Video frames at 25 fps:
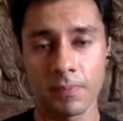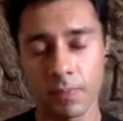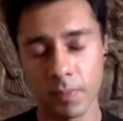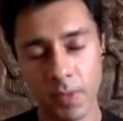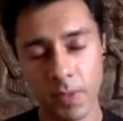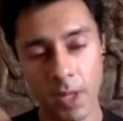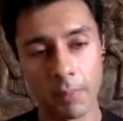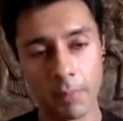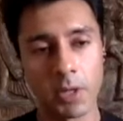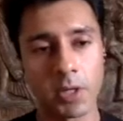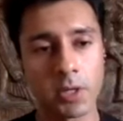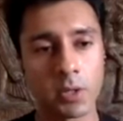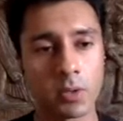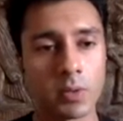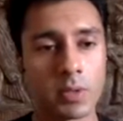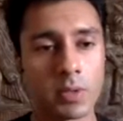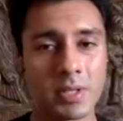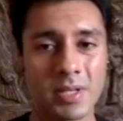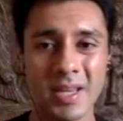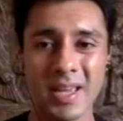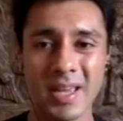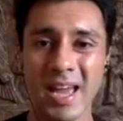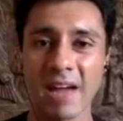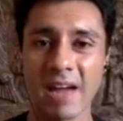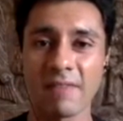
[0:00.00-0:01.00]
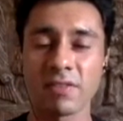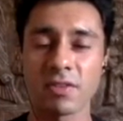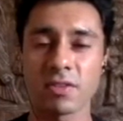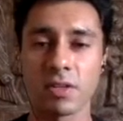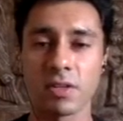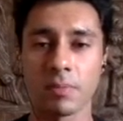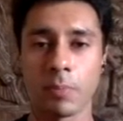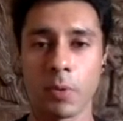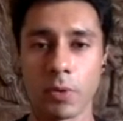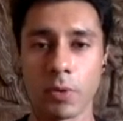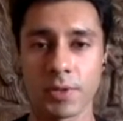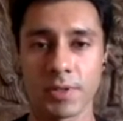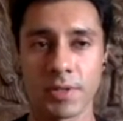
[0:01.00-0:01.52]
Number two is have a
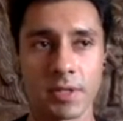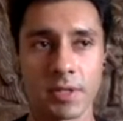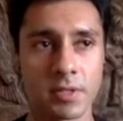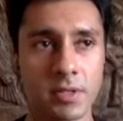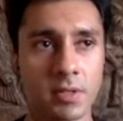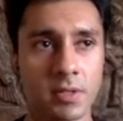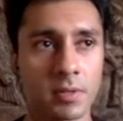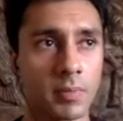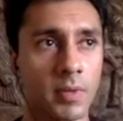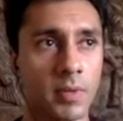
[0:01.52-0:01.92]
support system.